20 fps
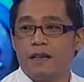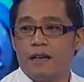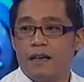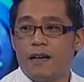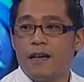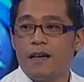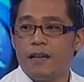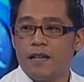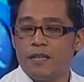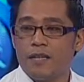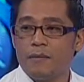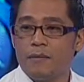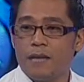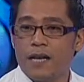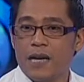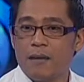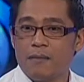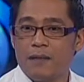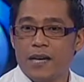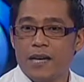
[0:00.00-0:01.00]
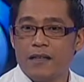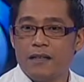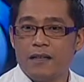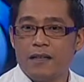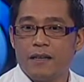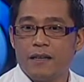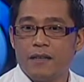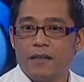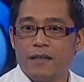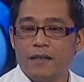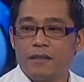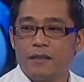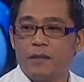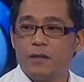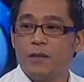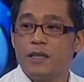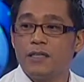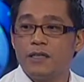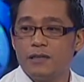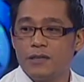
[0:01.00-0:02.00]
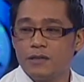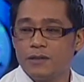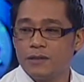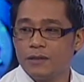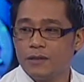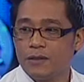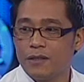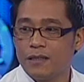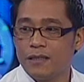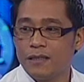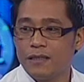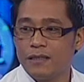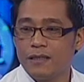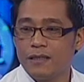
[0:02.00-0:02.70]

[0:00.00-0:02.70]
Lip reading: are in the pipeline are original stories.